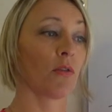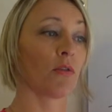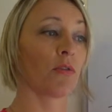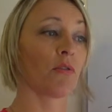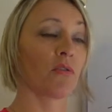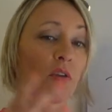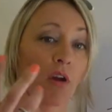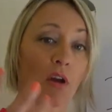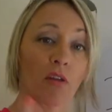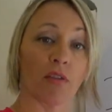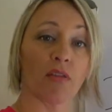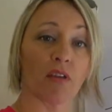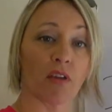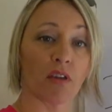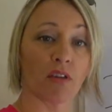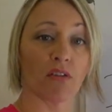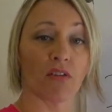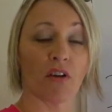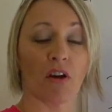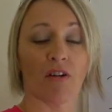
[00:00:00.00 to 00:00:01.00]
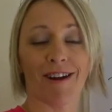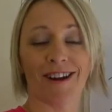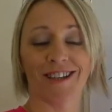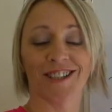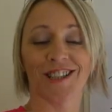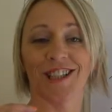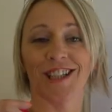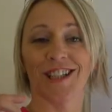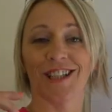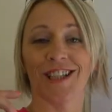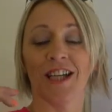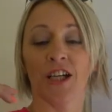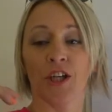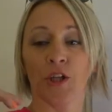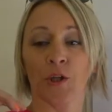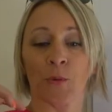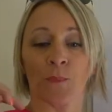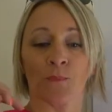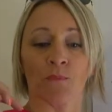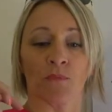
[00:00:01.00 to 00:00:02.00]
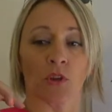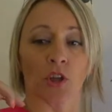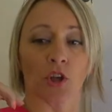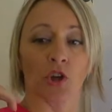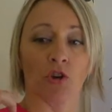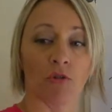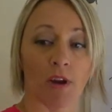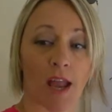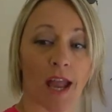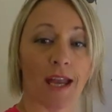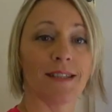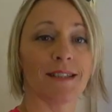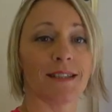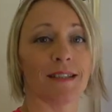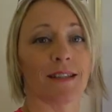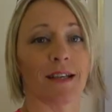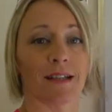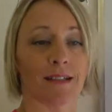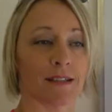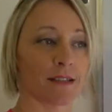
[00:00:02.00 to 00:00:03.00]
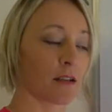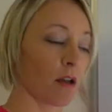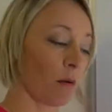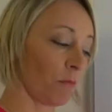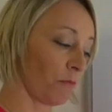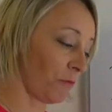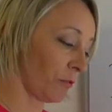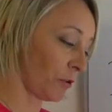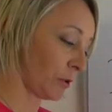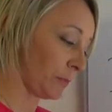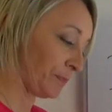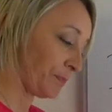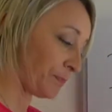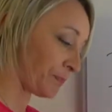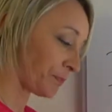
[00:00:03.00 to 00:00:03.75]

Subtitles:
certain things that are actually creating that discomfort.